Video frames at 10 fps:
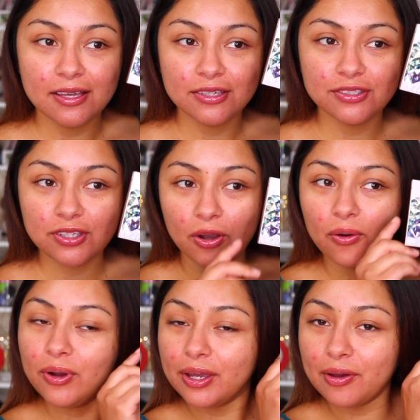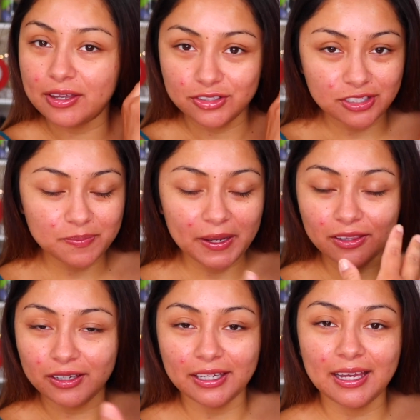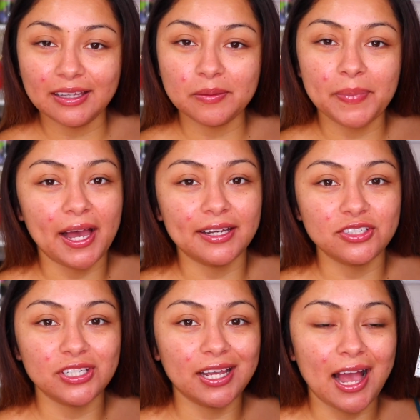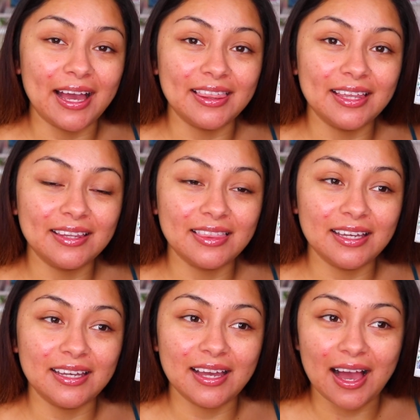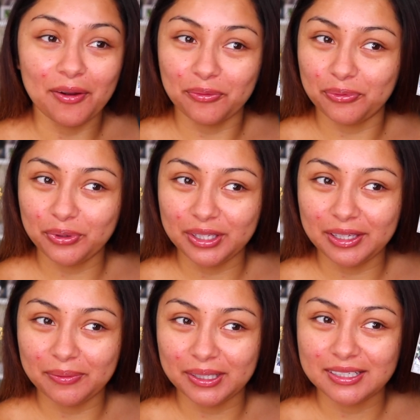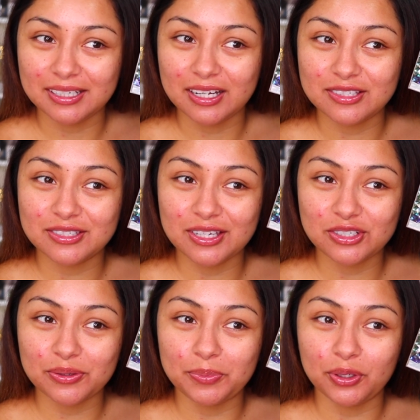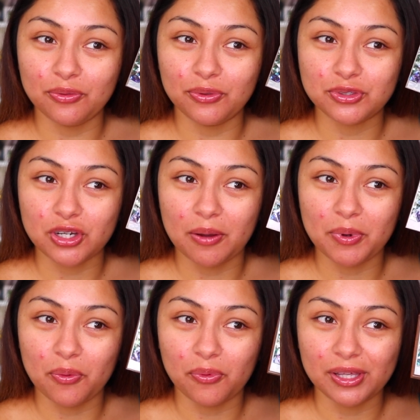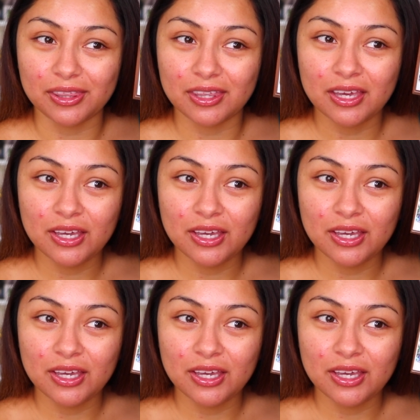So just by looking at the packaging, I think they really really did such a beautiful job with